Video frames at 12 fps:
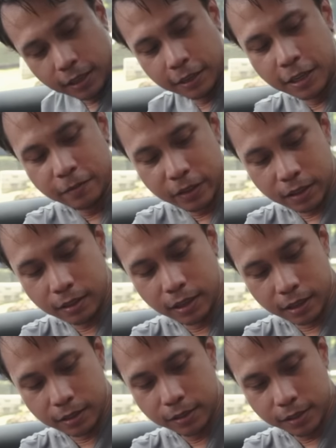And even
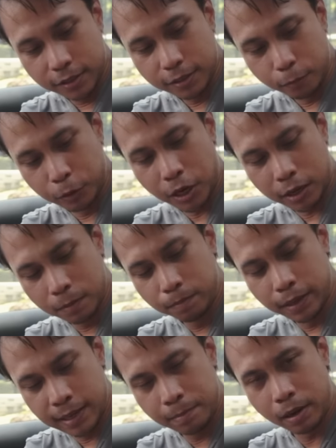this, which I
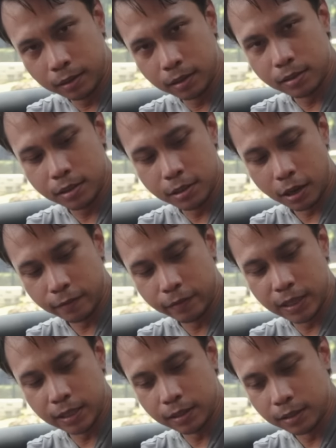complained about in the C R
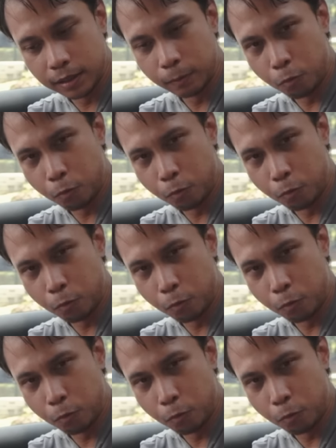V,